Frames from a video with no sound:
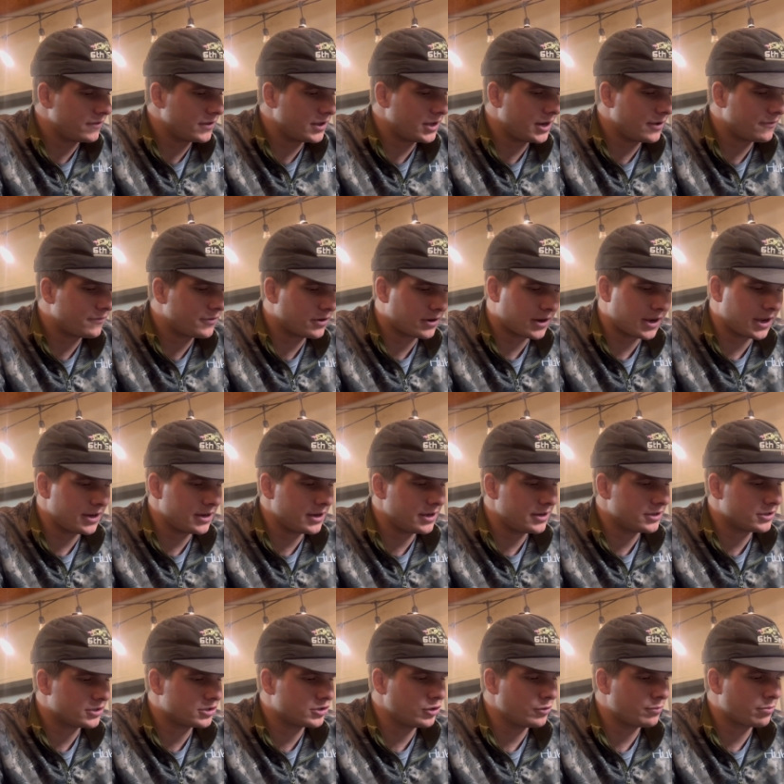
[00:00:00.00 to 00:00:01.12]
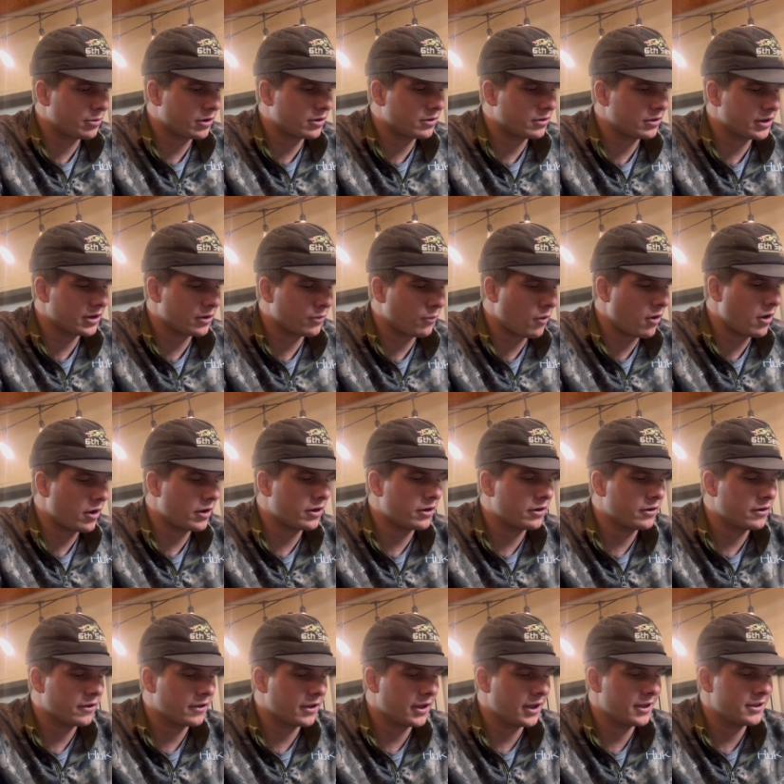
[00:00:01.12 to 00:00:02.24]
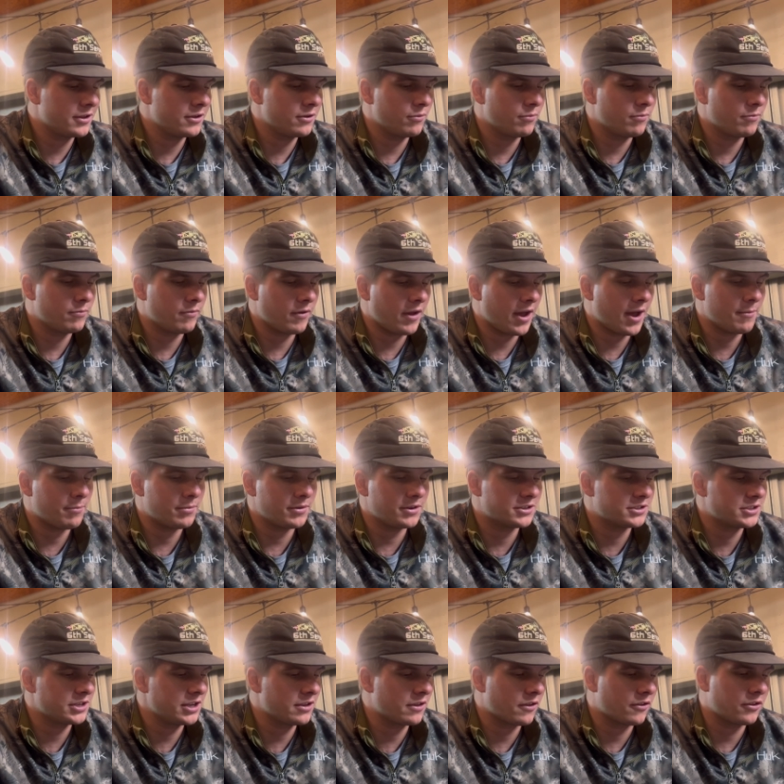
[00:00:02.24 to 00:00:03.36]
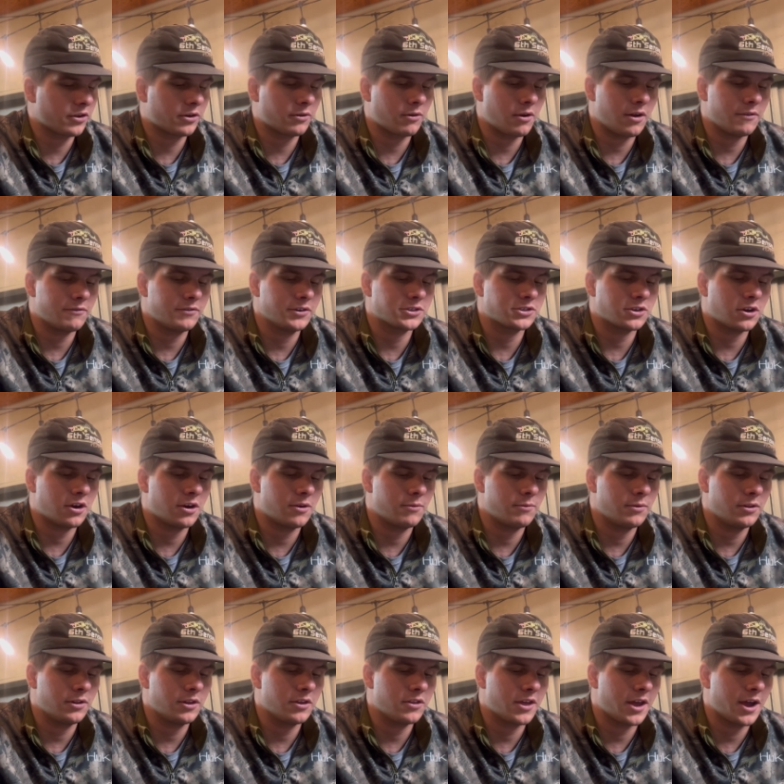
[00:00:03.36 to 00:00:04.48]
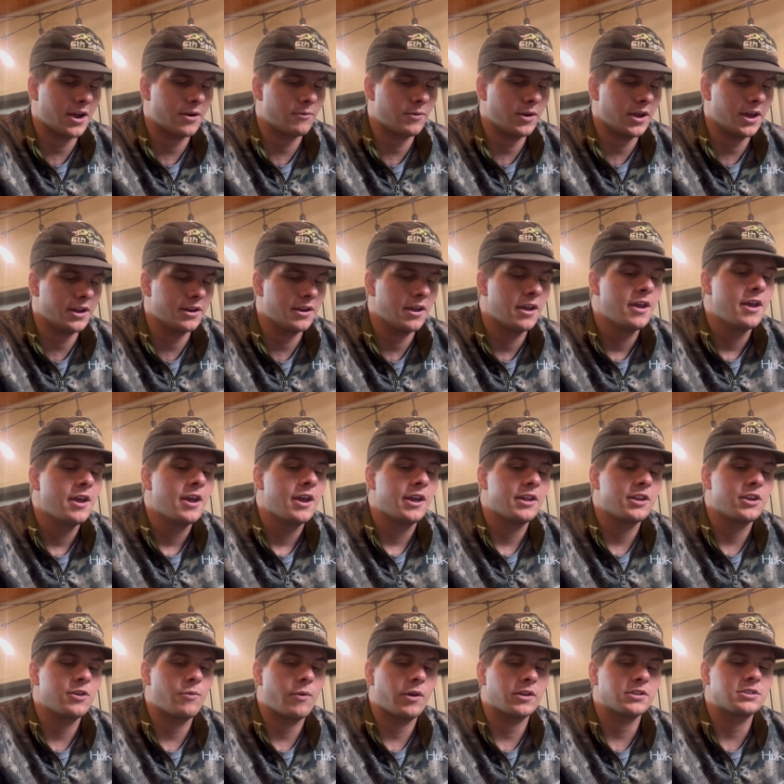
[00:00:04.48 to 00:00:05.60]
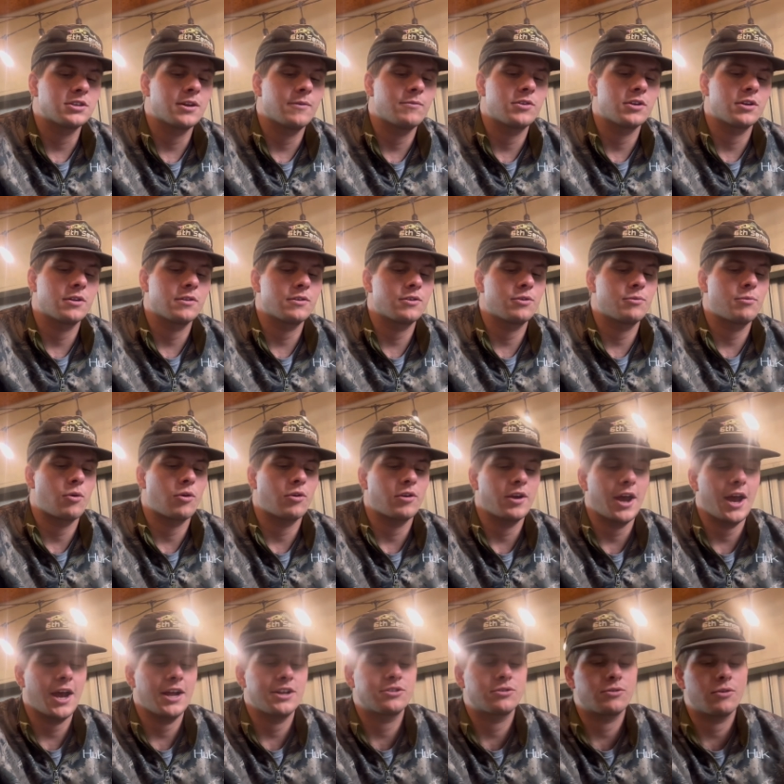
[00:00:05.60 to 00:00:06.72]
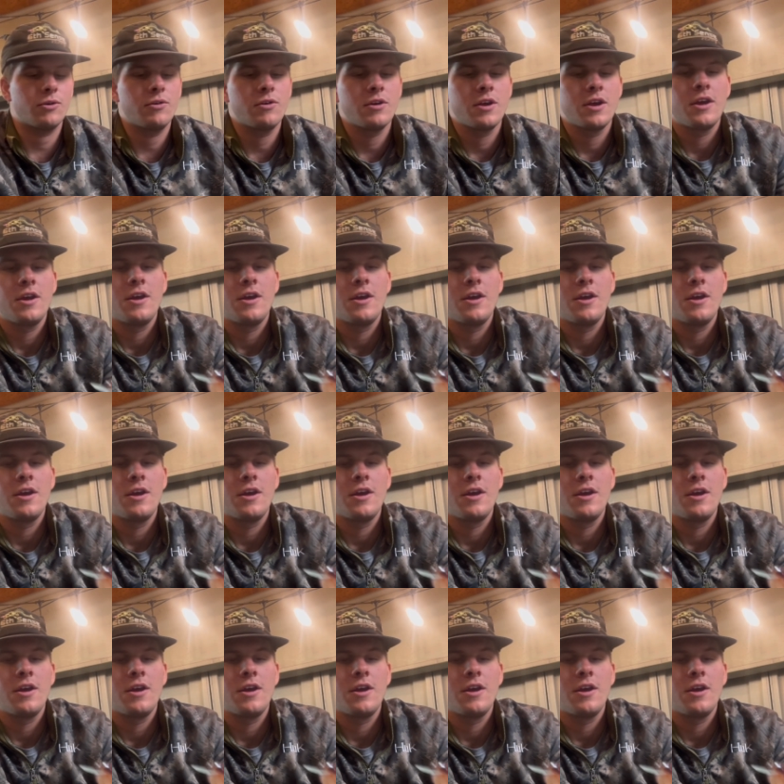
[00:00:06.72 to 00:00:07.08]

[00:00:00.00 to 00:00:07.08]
then if you're getting into super clear water and you happen to see that the crawfish aren't really that red, and you want something a little more natural,